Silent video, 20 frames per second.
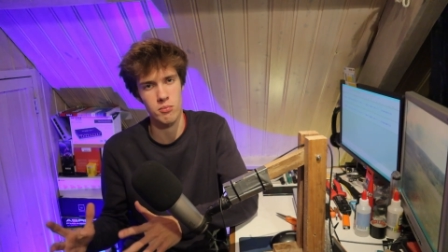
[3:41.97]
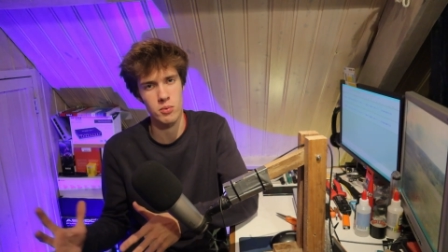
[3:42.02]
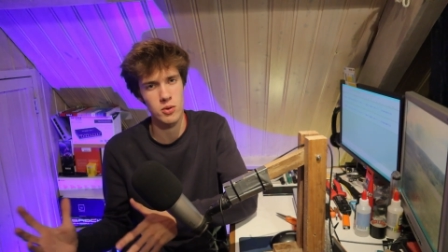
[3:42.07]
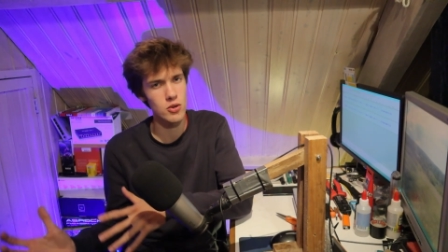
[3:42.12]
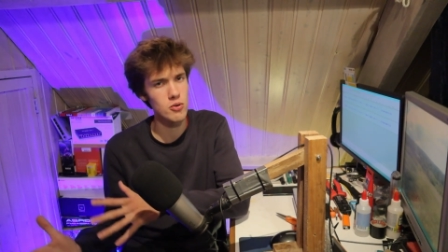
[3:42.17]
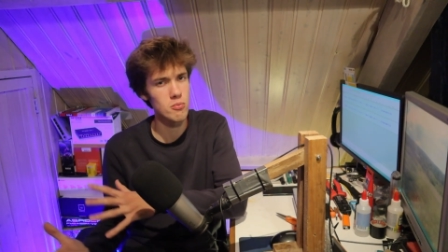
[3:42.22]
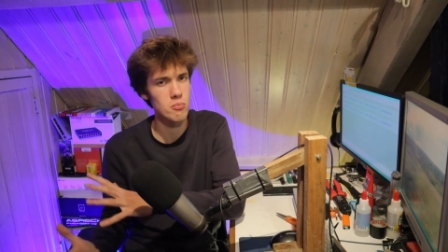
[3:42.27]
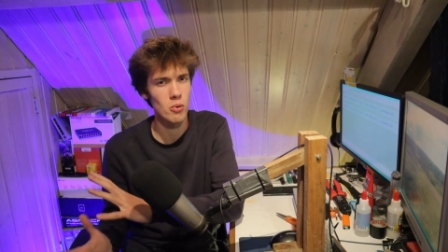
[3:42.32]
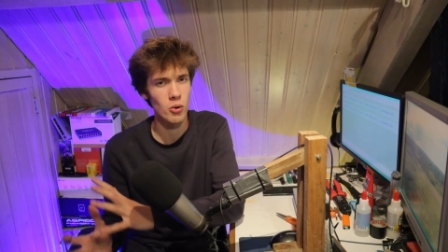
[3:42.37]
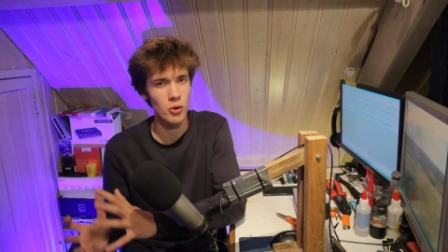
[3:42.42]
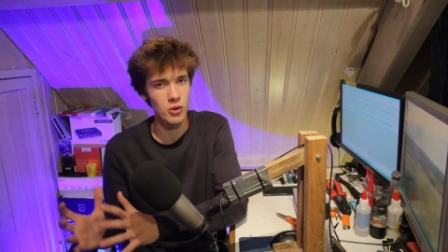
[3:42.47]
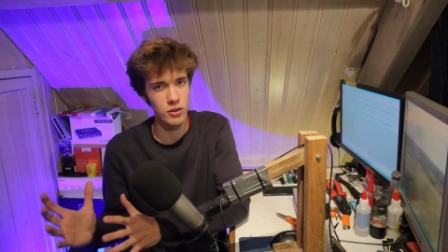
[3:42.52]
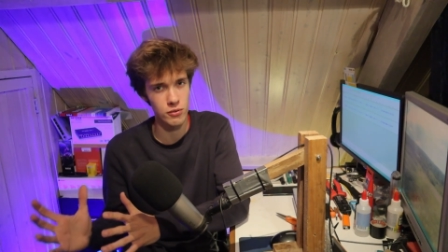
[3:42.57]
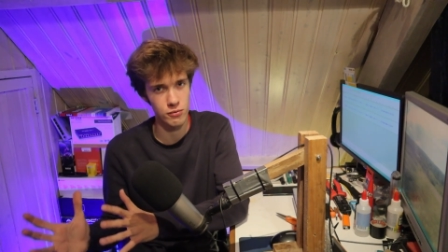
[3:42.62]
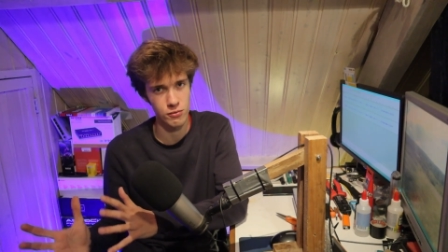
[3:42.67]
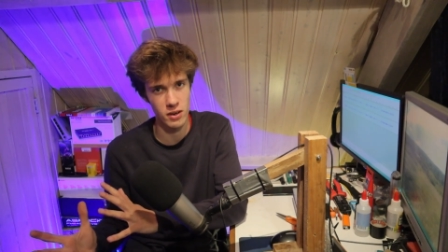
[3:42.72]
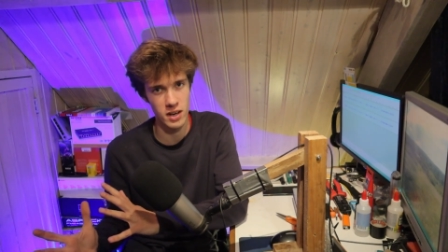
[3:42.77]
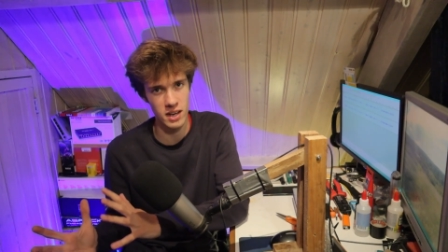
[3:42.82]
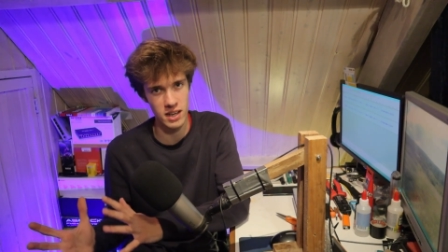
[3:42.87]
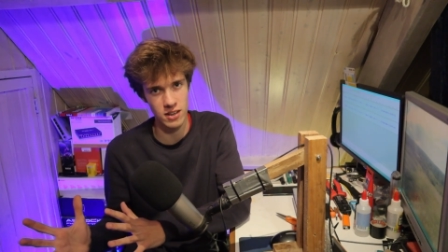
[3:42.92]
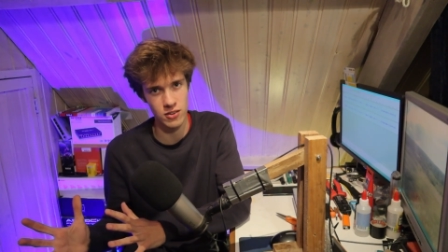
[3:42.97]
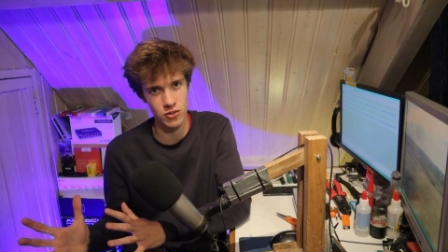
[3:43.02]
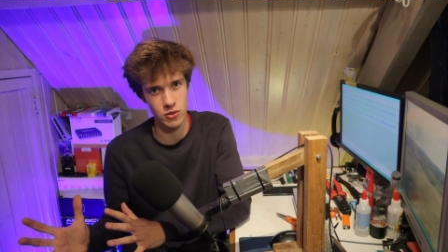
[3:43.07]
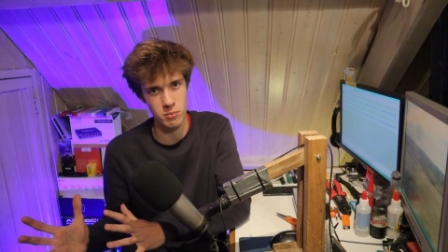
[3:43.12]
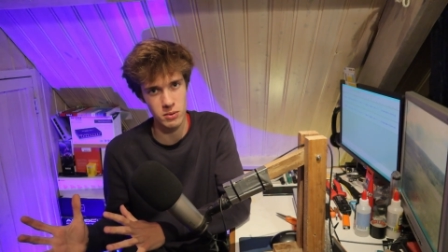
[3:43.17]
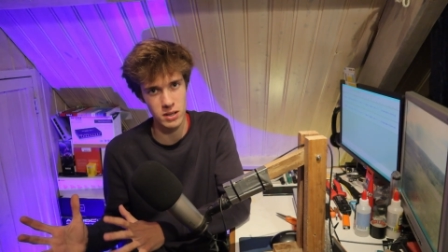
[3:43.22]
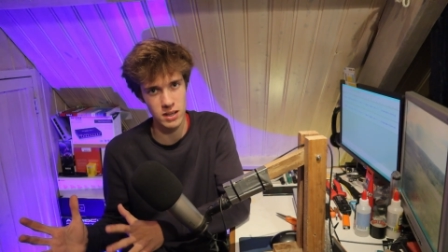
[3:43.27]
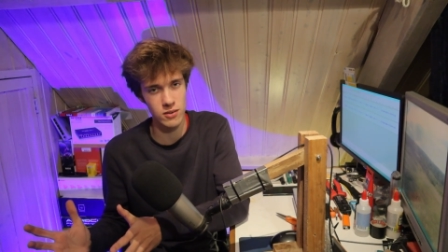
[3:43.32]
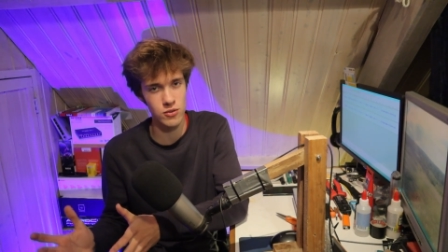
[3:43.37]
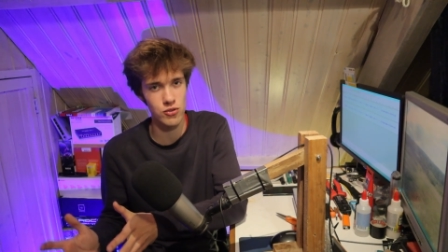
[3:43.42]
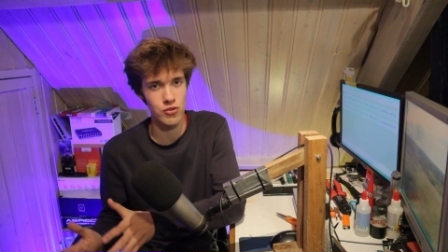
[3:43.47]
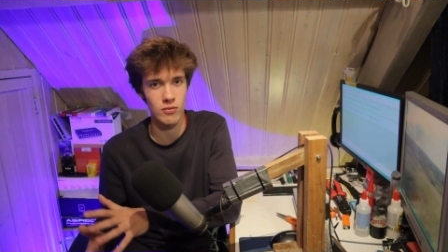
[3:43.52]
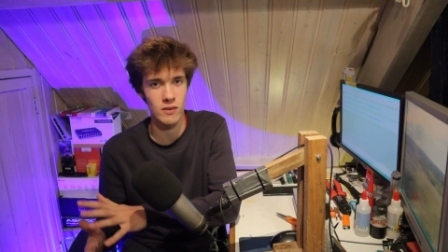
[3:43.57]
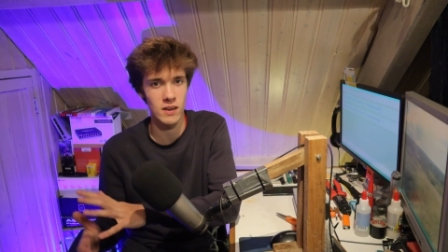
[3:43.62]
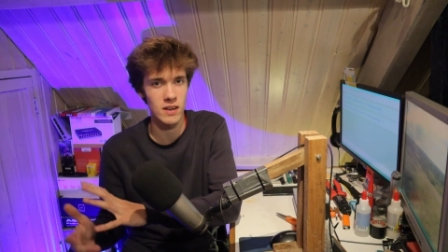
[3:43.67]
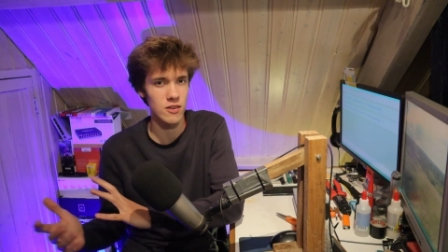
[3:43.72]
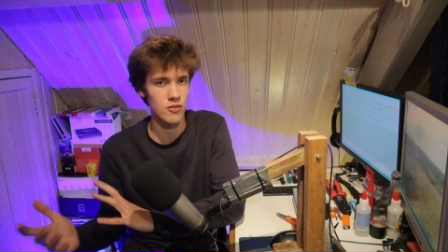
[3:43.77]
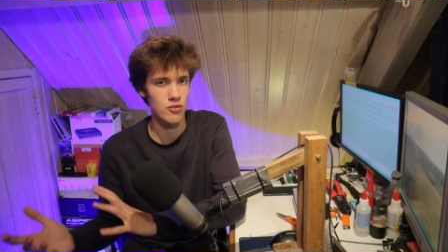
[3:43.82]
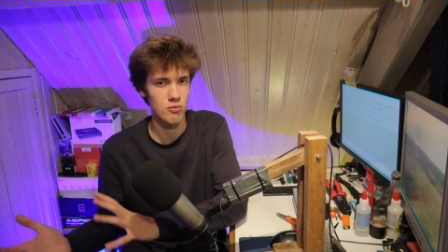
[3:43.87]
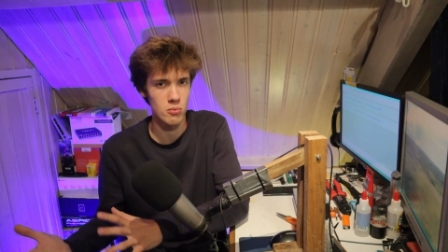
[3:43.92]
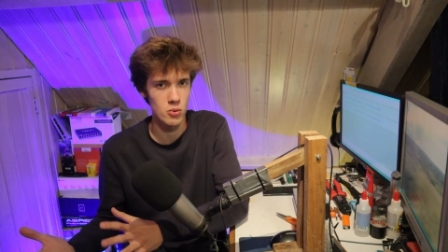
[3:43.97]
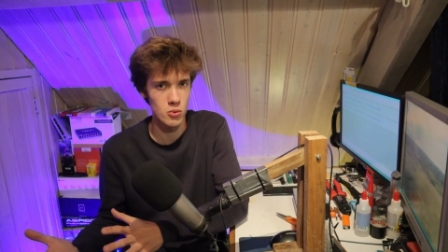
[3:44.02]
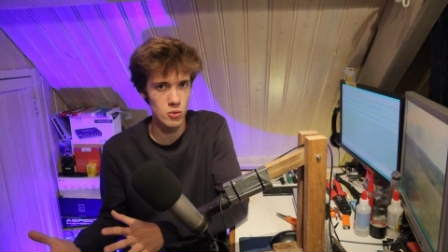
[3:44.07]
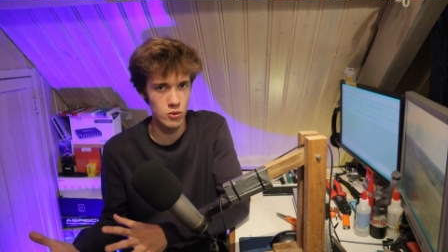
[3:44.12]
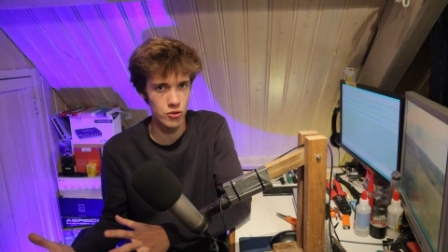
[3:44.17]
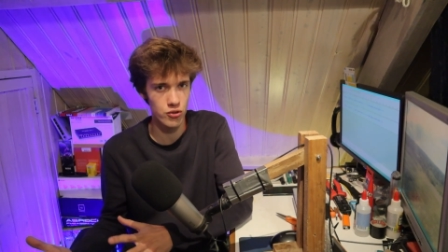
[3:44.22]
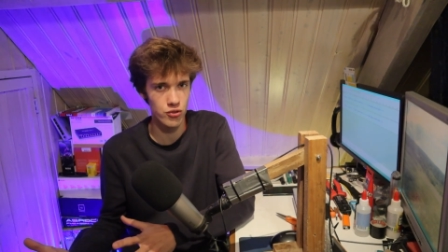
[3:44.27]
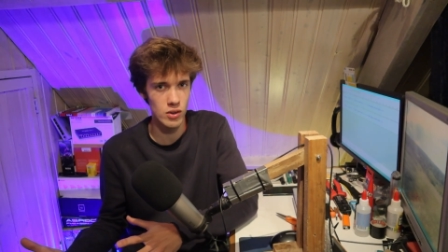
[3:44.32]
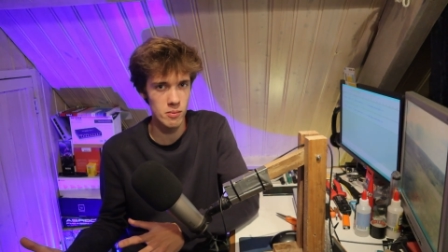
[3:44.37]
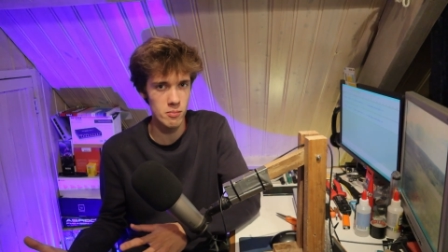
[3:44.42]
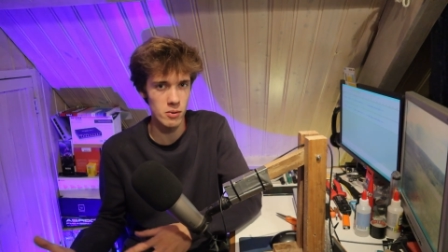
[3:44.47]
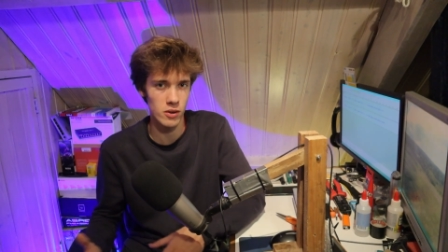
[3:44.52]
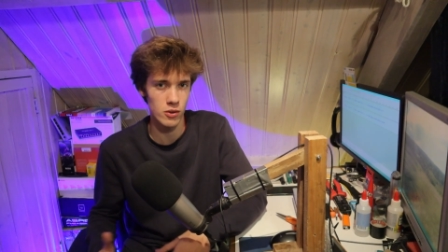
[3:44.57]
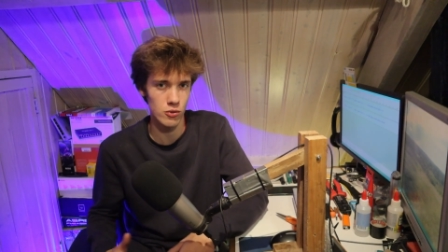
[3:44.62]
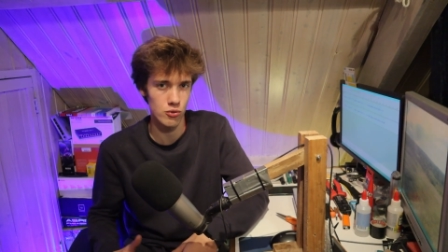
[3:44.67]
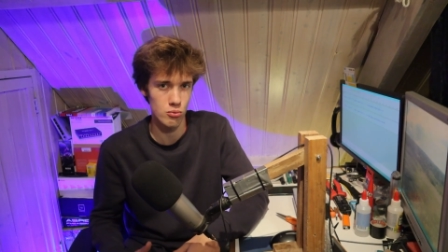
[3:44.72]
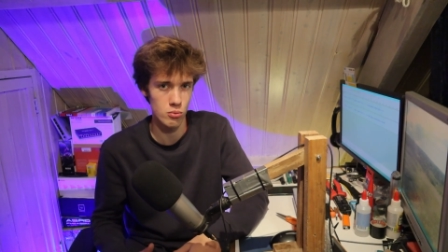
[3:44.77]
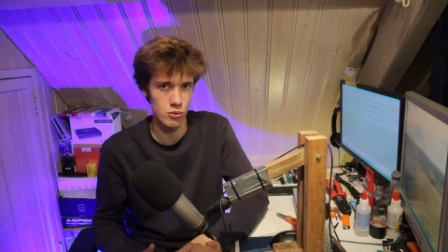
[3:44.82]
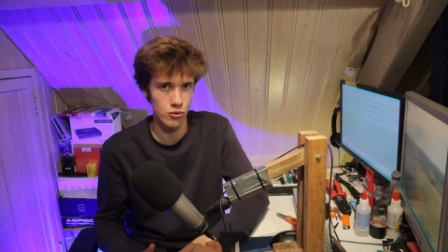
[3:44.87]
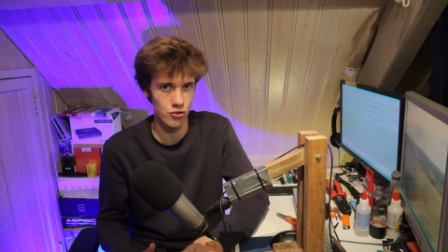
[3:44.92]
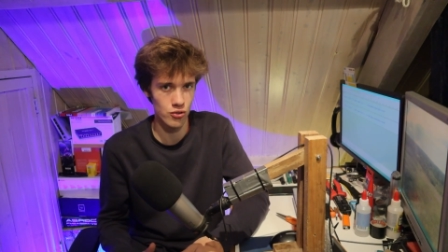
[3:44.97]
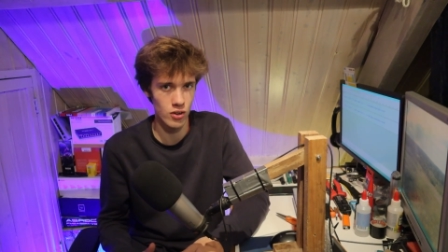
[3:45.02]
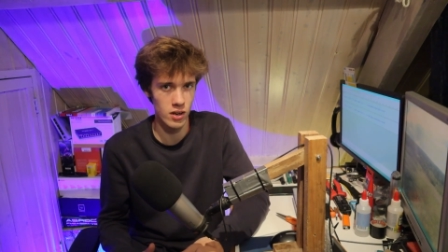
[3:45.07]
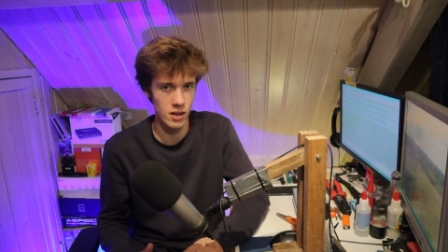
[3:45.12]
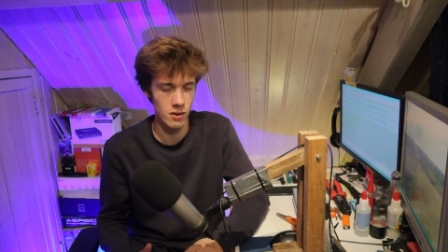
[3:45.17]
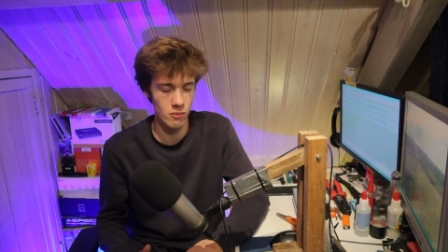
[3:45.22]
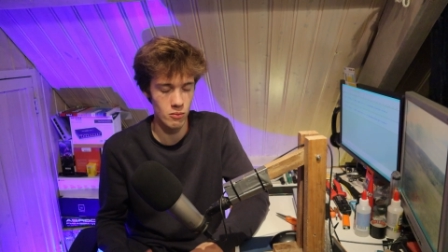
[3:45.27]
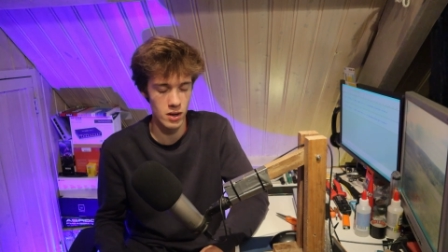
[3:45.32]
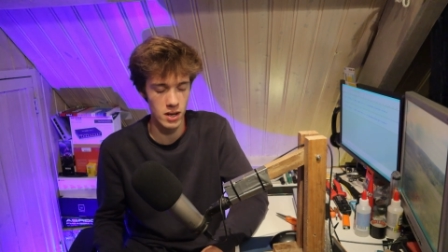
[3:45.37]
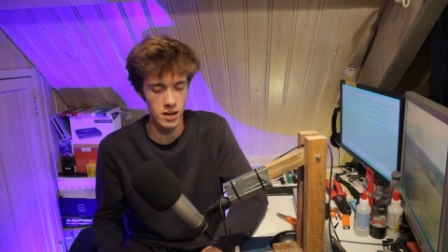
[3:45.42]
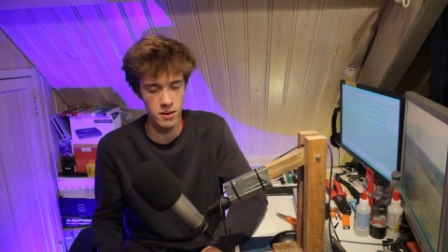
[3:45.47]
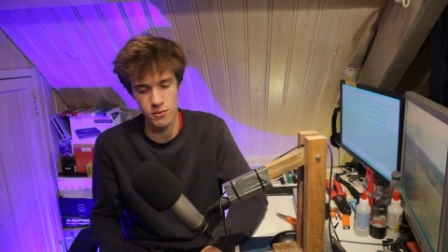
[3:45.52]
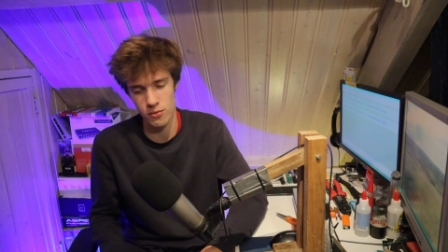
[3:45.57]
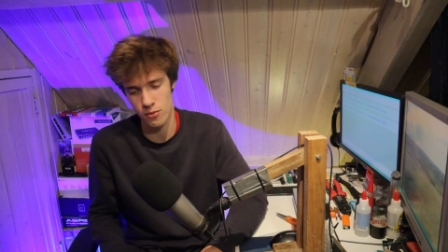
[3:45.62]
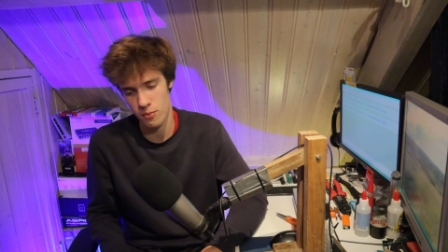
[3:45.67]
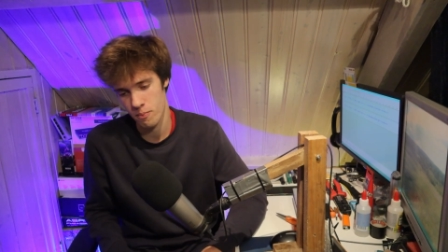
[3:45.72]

but you modify it a bit so that it's more similar to a sine wave.